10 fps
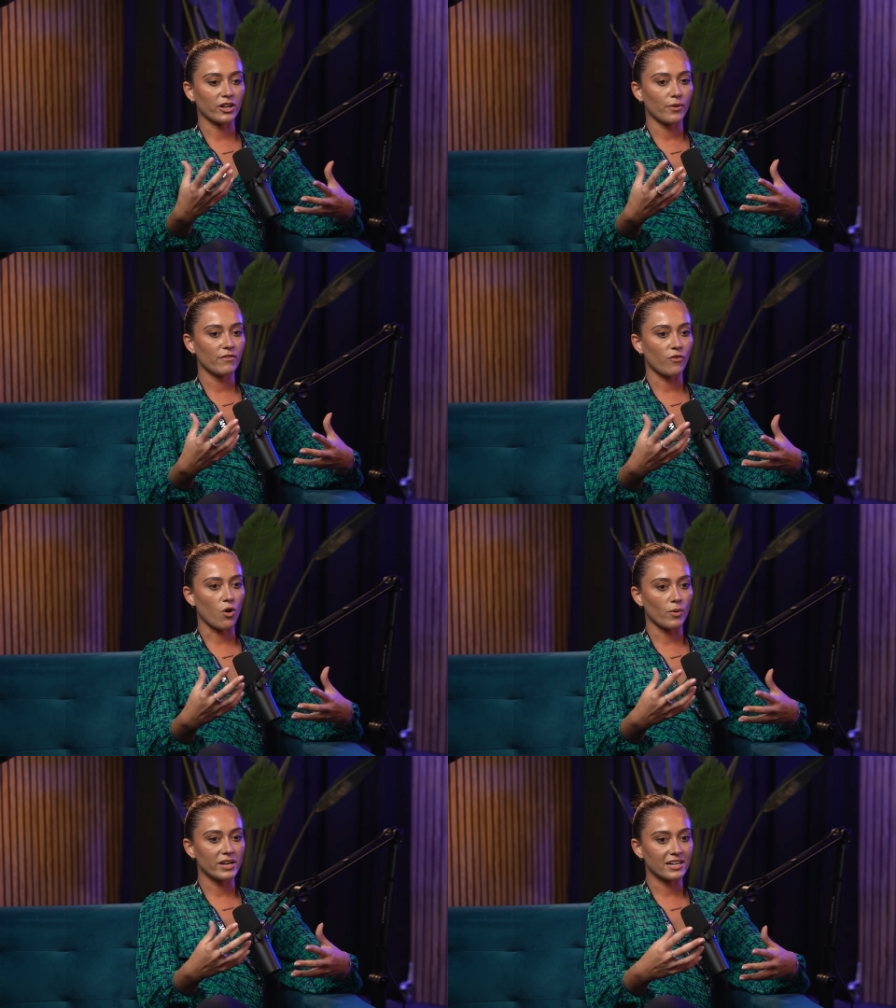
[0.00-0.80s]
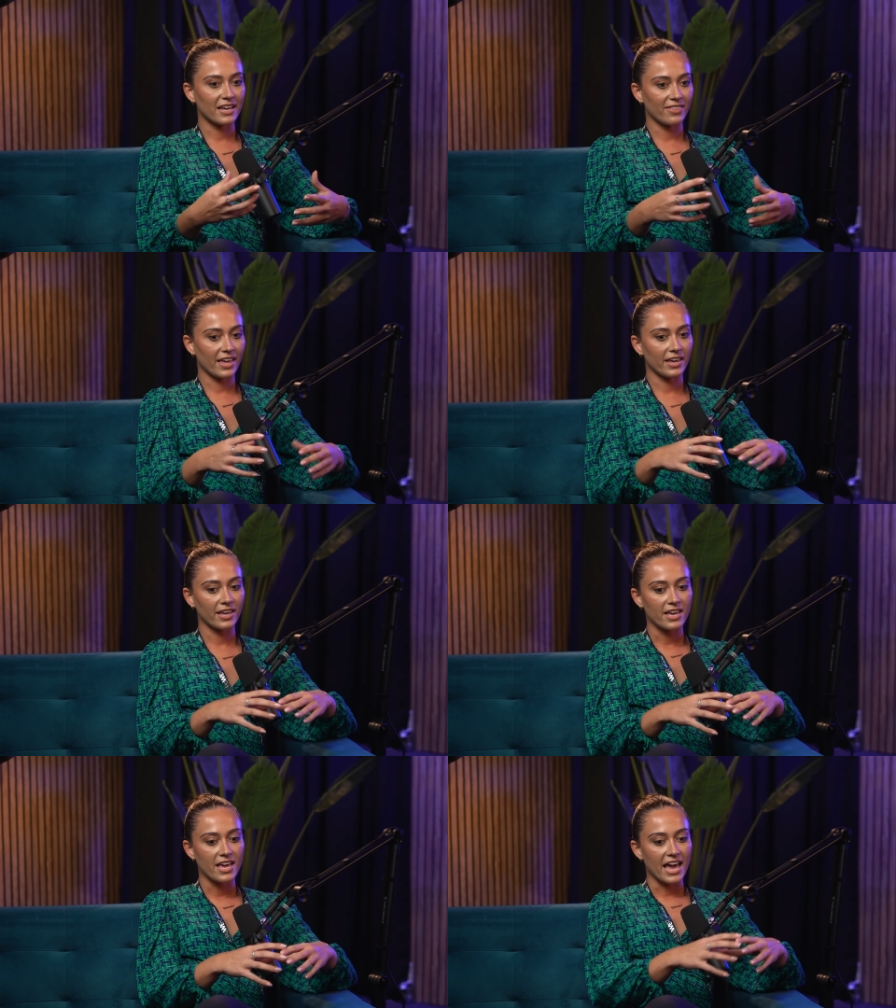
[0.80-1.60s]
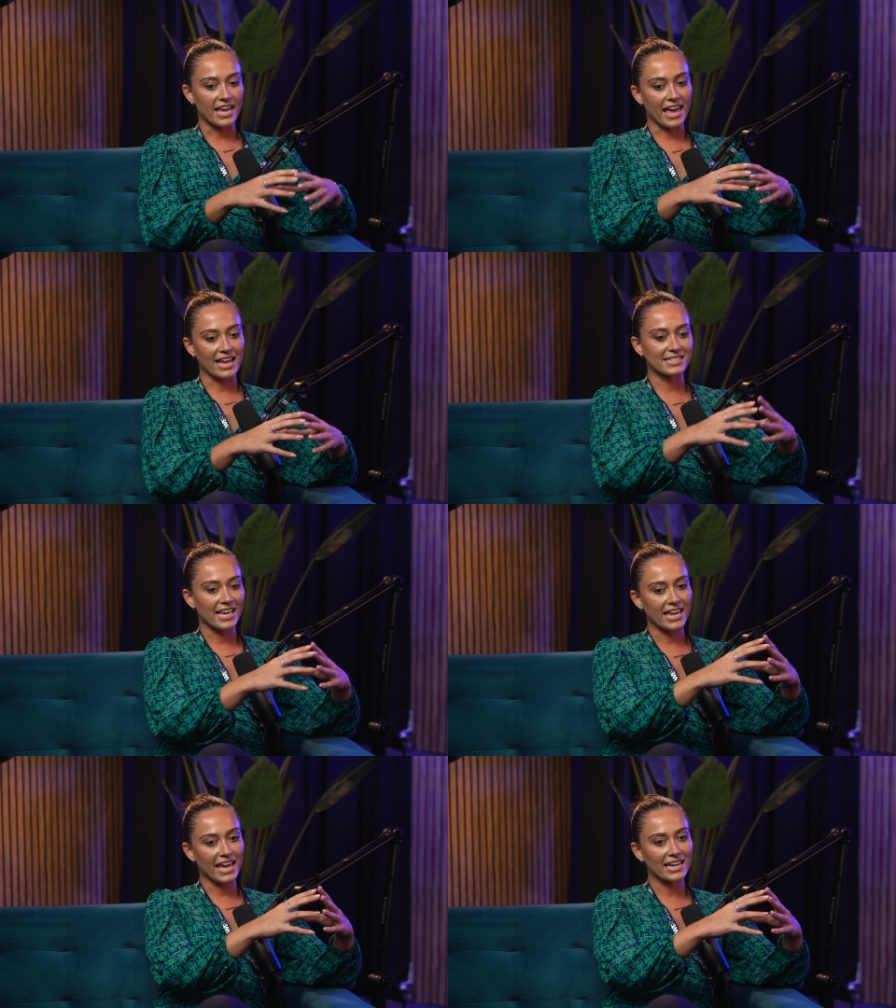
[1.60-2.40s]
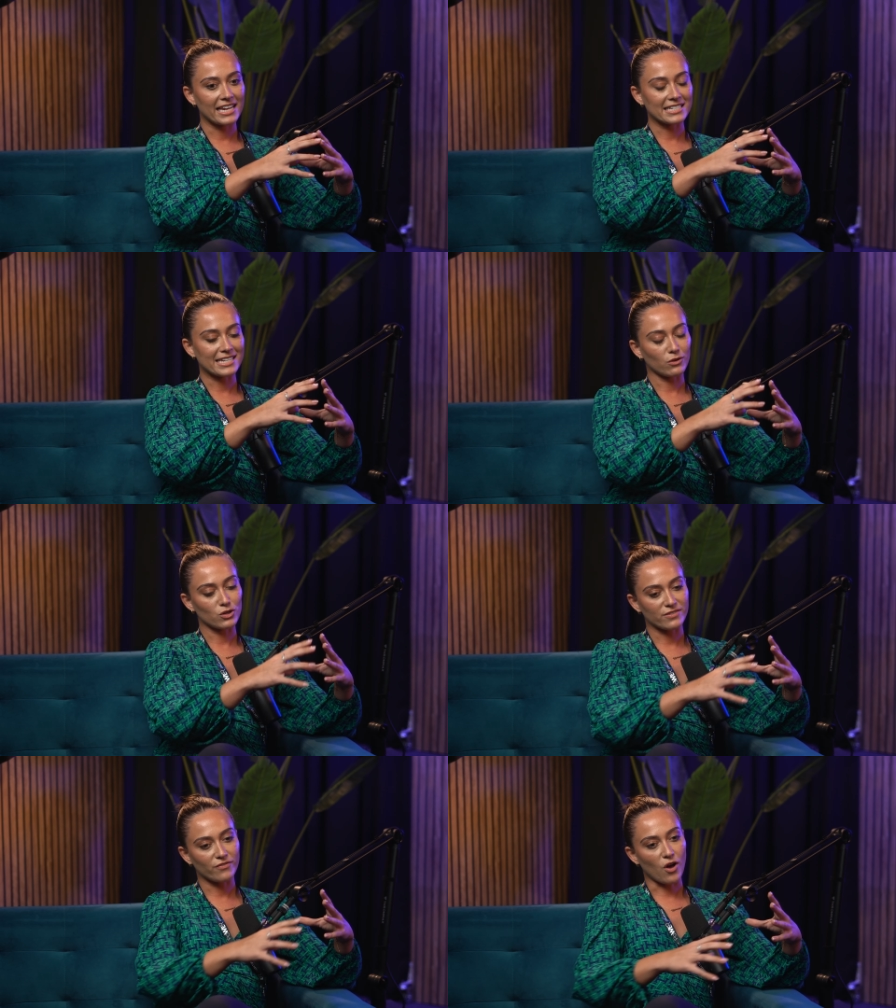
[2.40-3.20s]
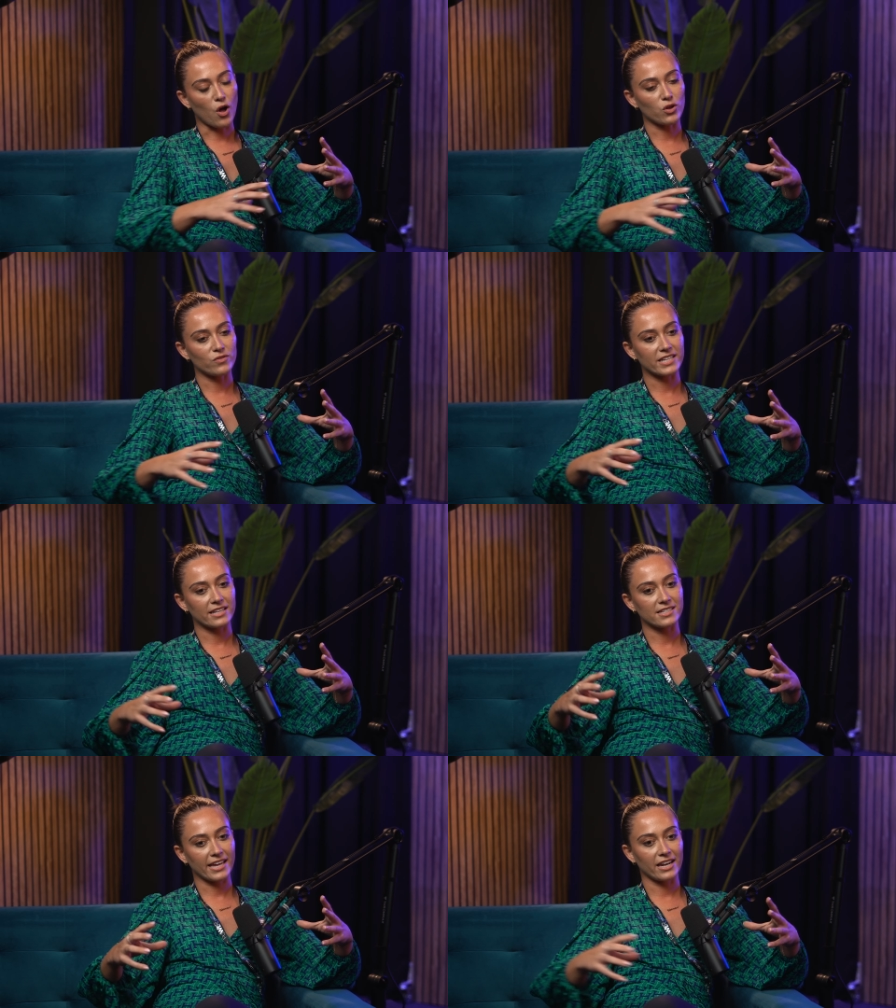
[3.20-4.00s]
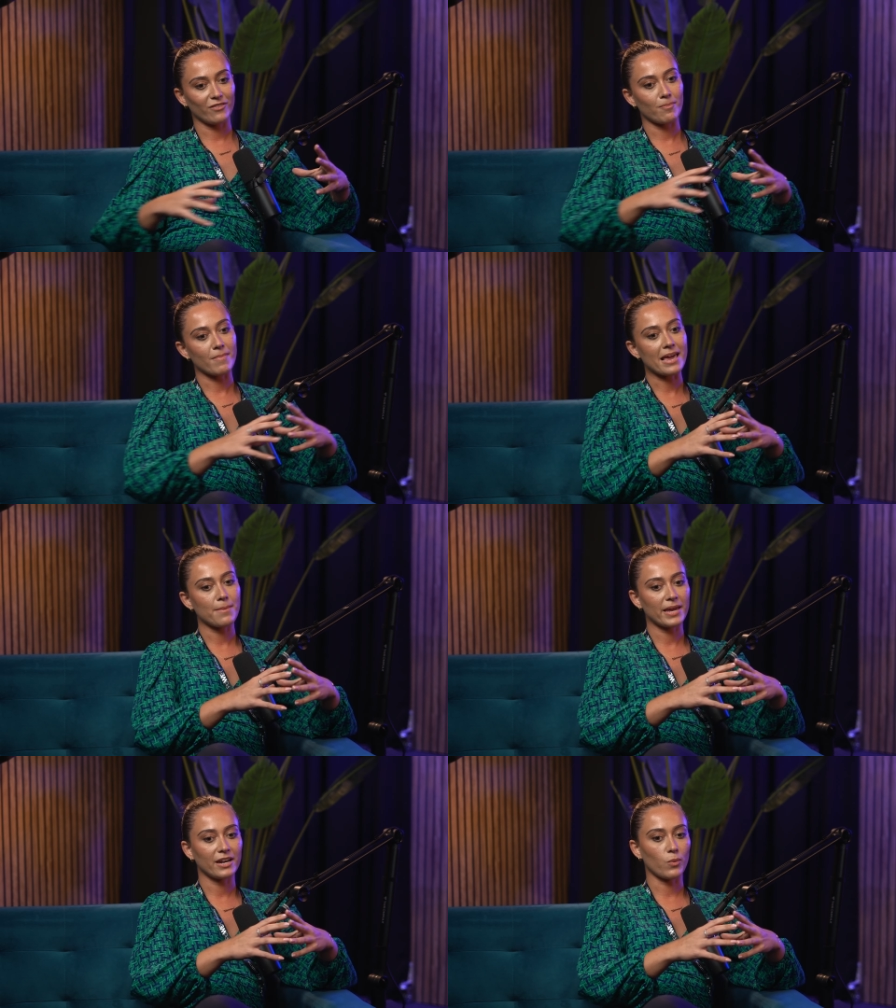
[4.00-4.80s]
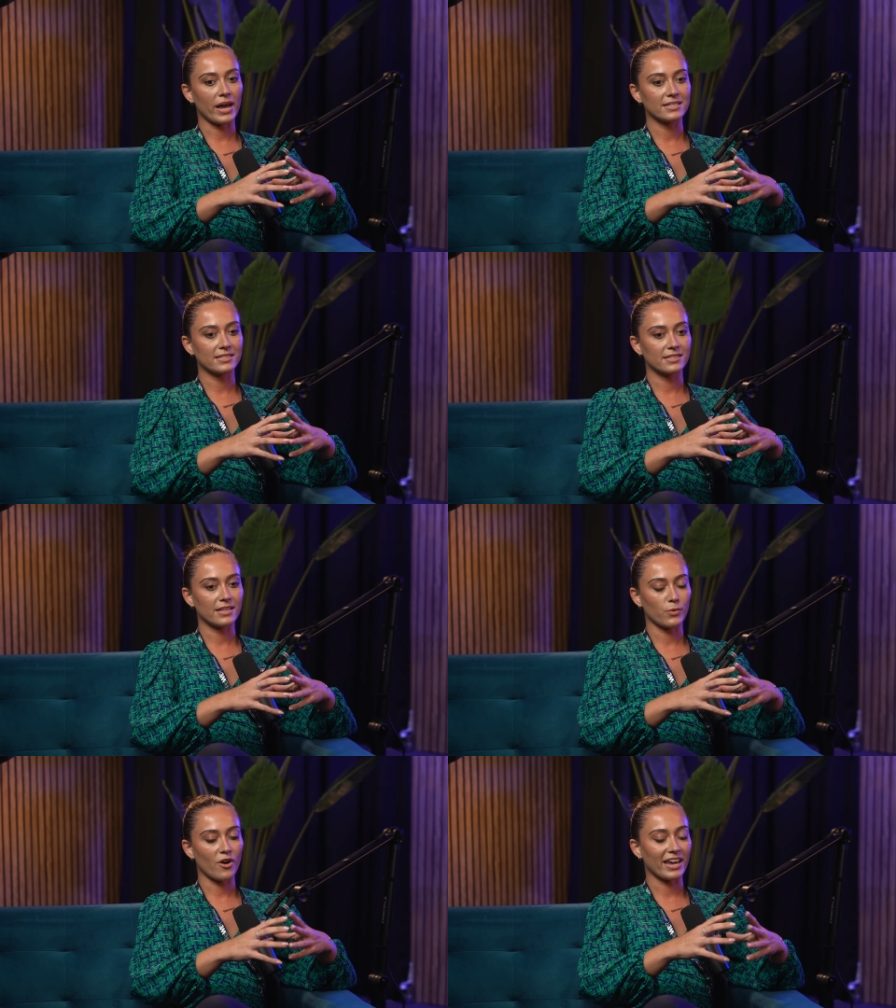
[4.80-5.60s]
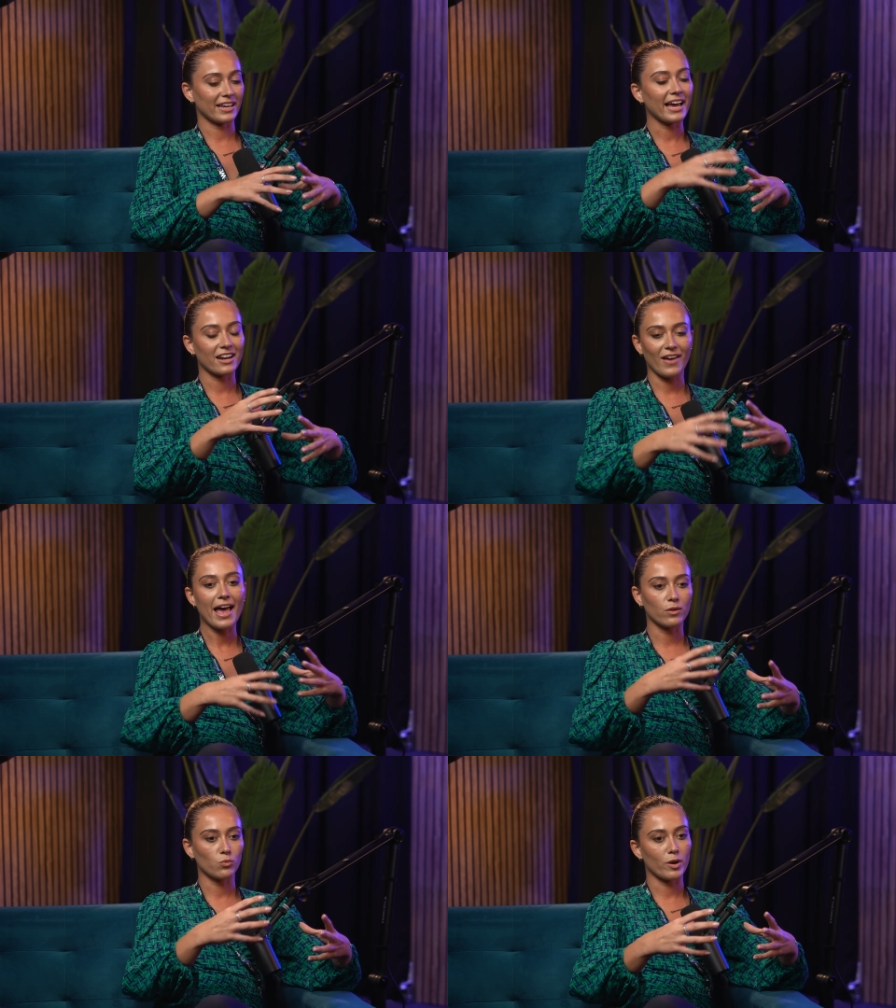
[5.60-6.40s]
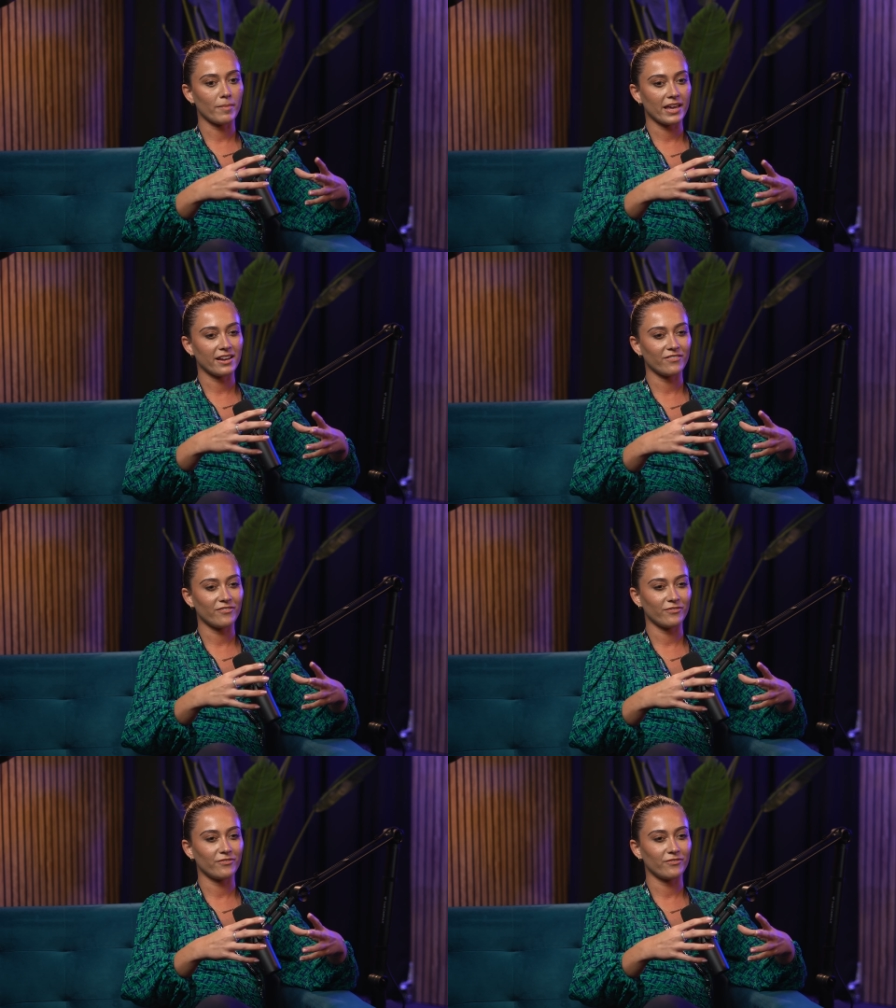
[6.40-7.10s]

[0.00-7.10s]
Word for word: going forward. And I think again, Take Her Lead has now just evolved into kind of me being a way that where I can kind of help women and